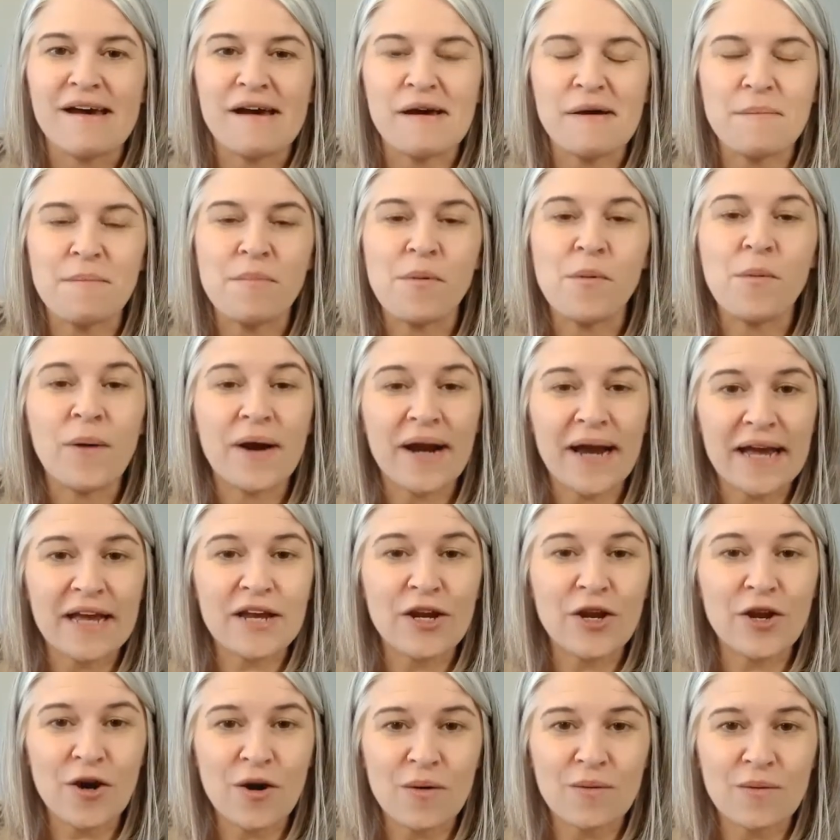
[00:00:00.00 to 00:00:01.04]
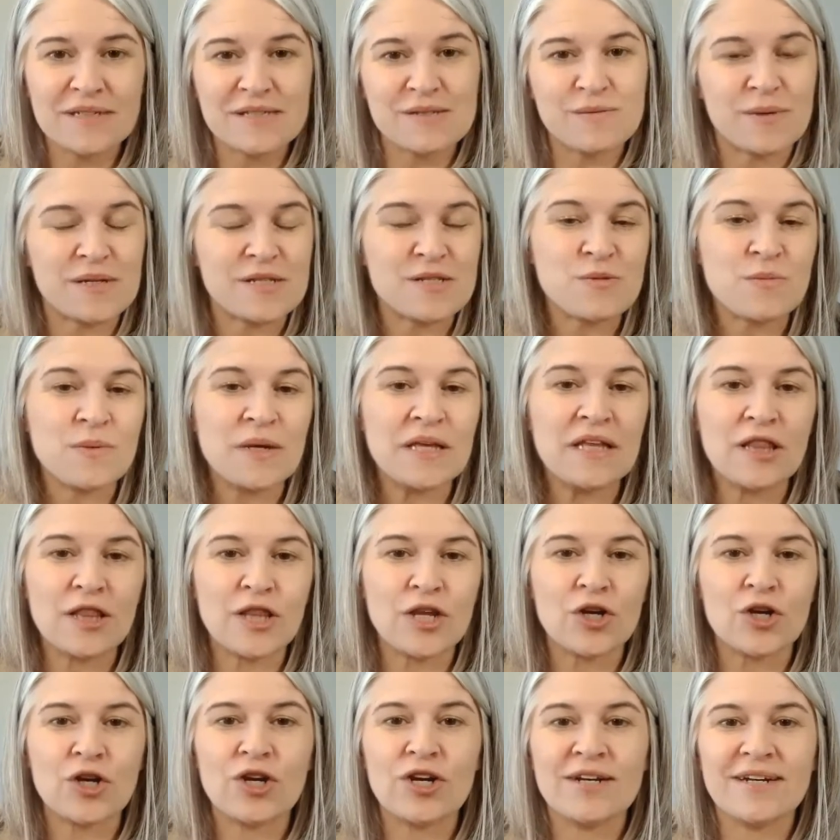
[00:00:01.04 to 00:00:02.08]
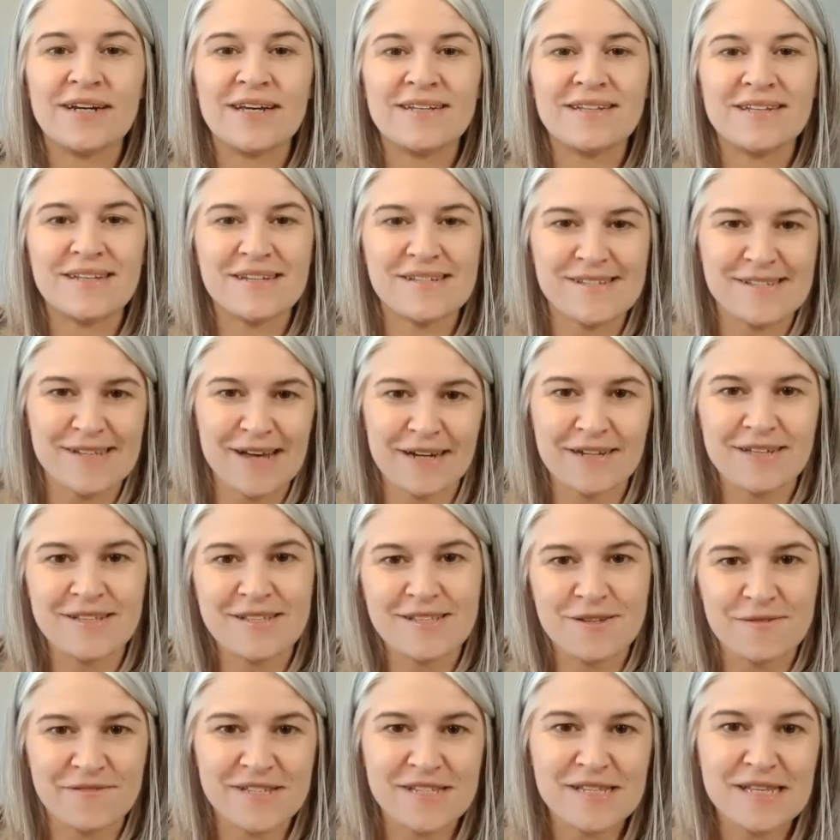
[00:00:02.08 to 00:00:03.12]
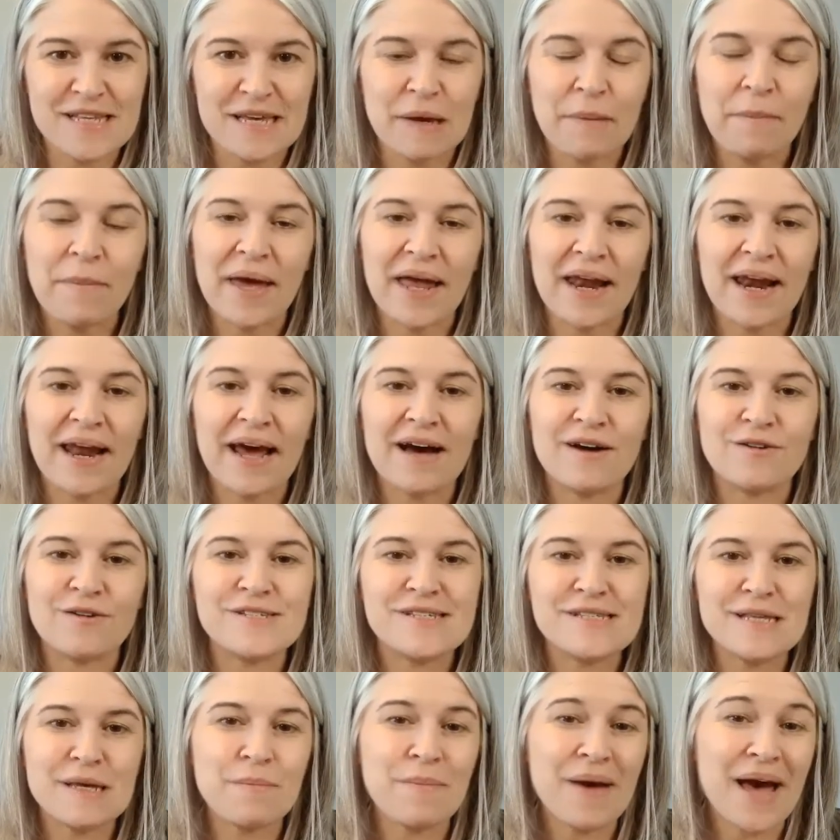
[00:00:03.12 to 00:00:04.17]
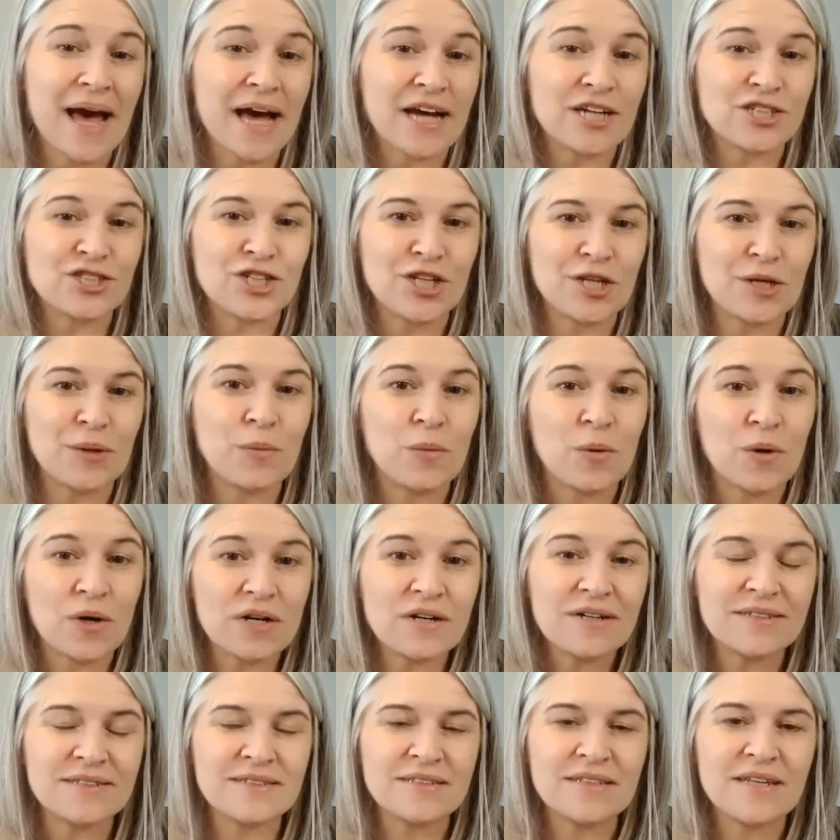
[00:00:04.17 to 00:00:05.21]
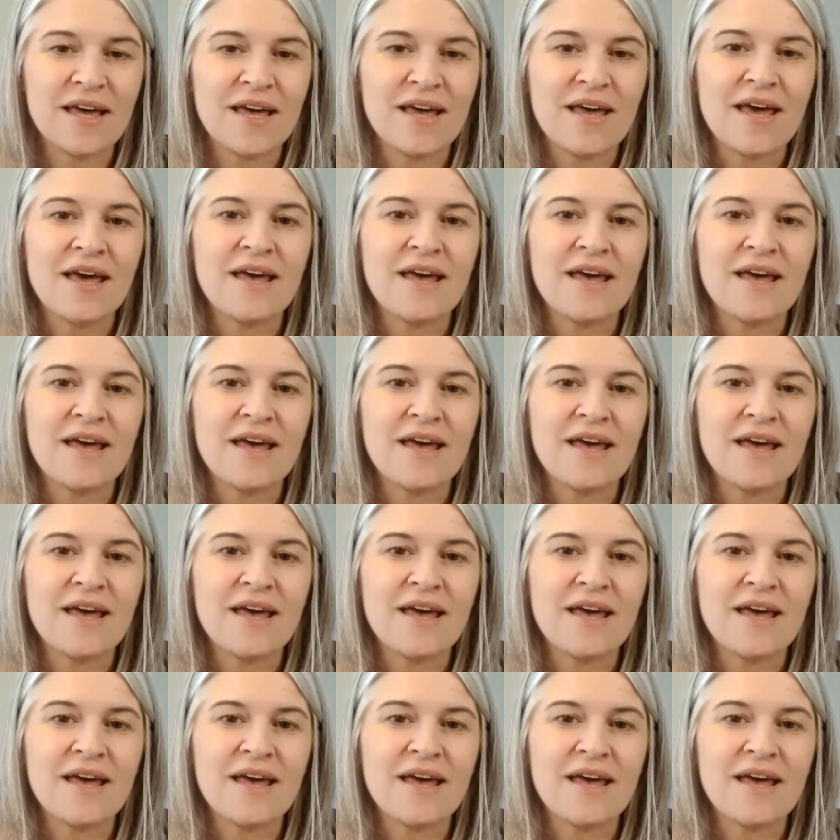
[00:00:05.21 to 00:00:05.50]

Uh, but what I know is once we learn the science of sleep and how sleep actually works,